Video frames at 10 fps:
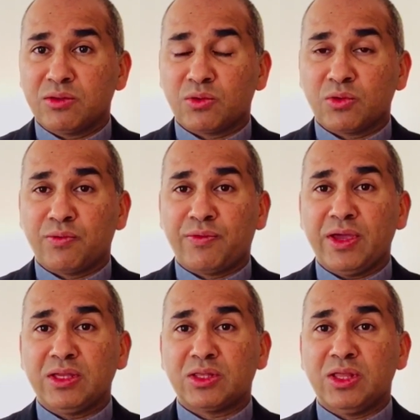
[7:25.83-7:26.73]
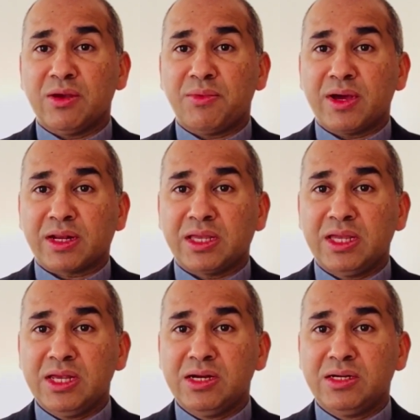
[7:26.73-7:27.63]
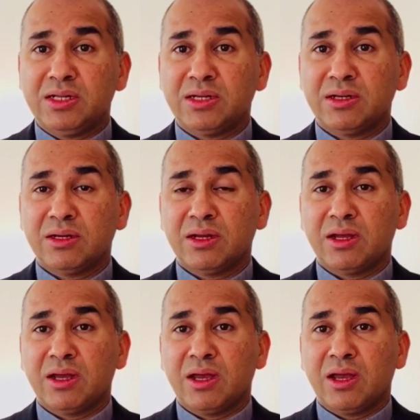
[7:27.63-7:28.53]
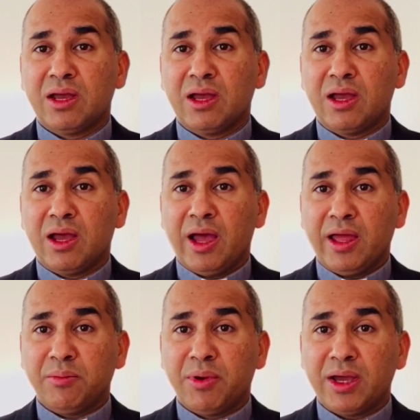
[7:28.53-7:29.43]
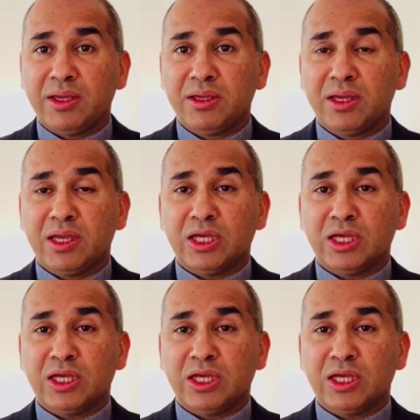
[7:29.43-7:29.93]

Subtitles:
Through the faith, they were healed, and by